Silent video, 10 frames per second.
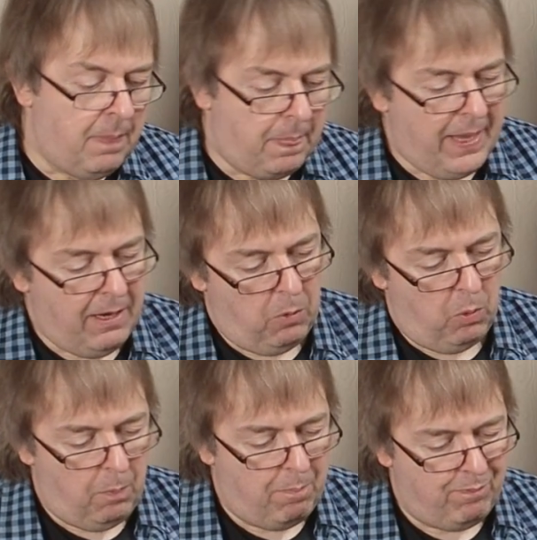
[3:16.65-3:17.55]
Now,
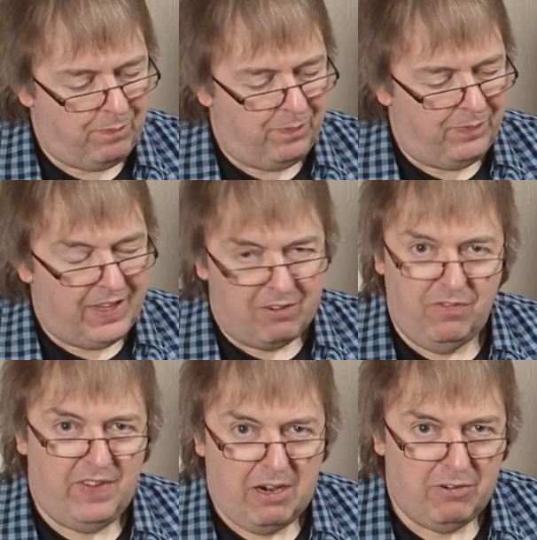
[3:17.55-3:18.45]
there are
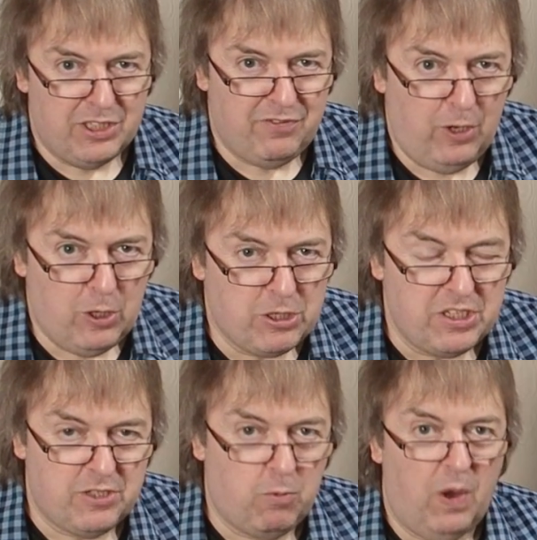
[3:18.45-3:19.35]
various
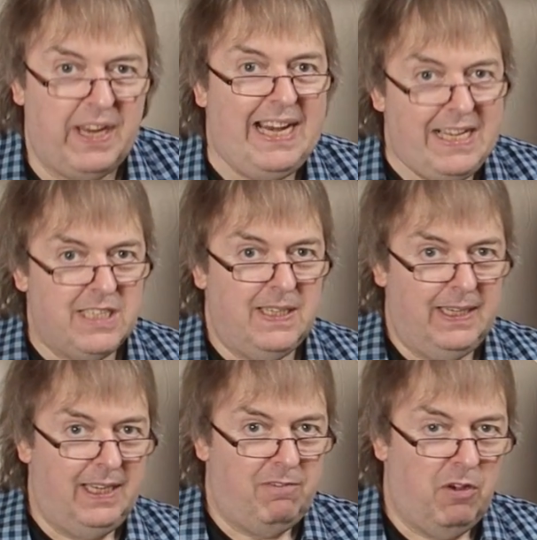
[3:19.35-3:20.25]
versions of what
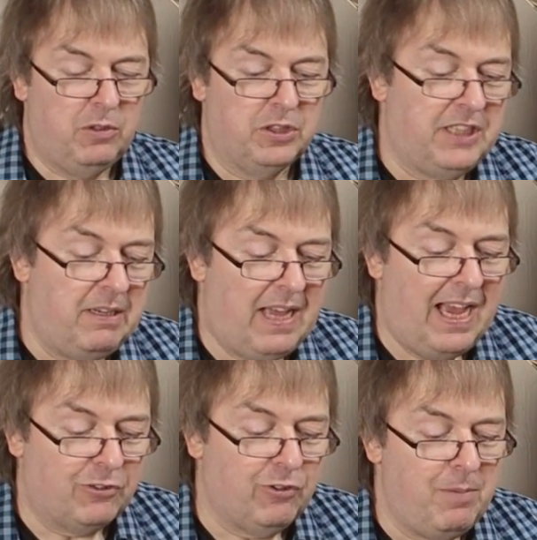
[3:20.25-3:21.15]
internally focusing
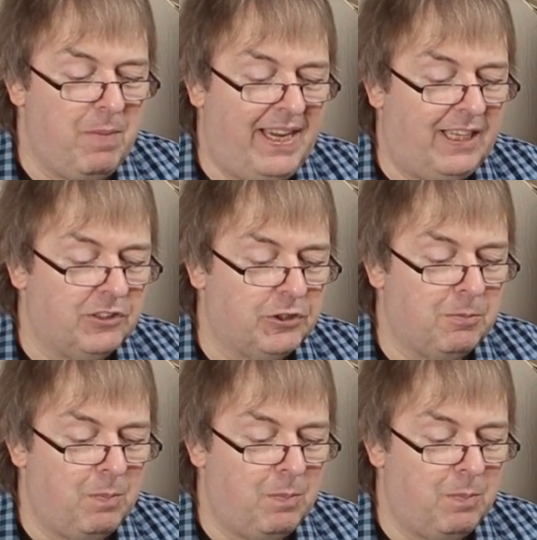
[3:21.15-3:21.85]
actually means,